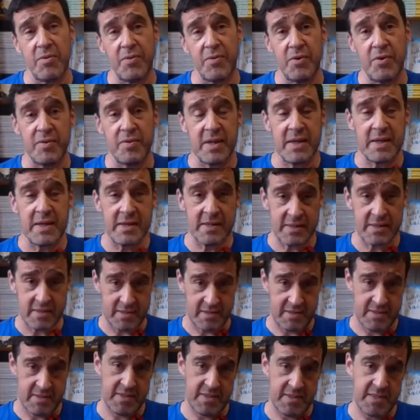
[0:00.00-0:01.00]
through these
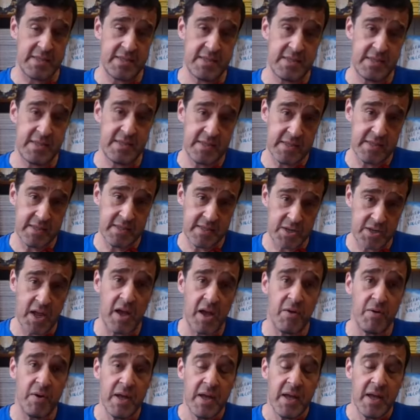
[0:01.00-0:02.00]
things,
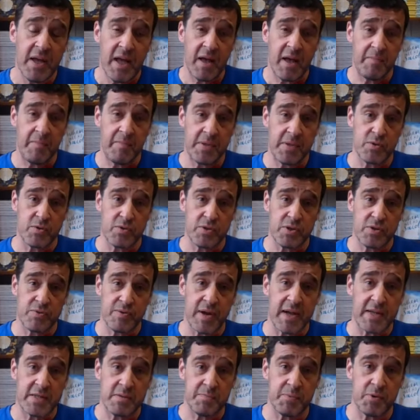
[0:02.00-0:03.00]
it's good to
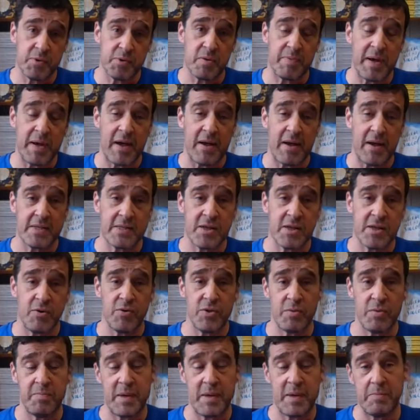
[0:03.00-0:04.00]
write a book about it so
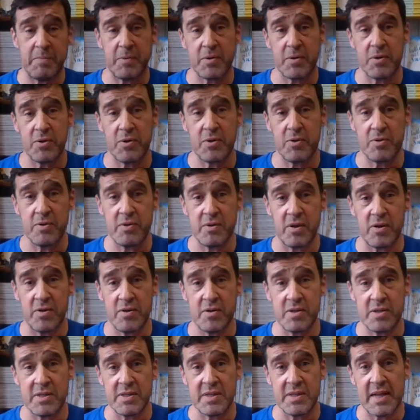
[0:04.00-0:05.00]
other people can
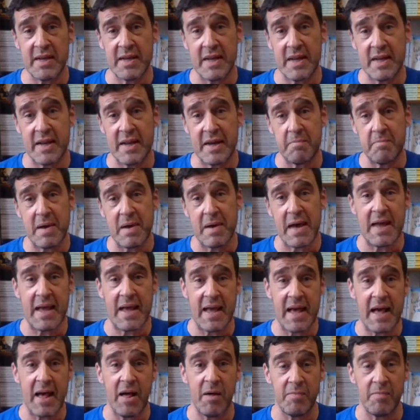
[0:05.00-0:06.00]
understand it and it might
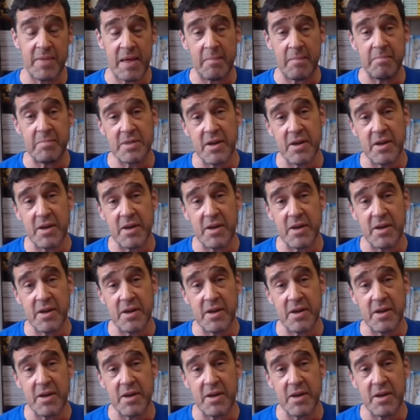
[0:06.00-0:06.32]
help them.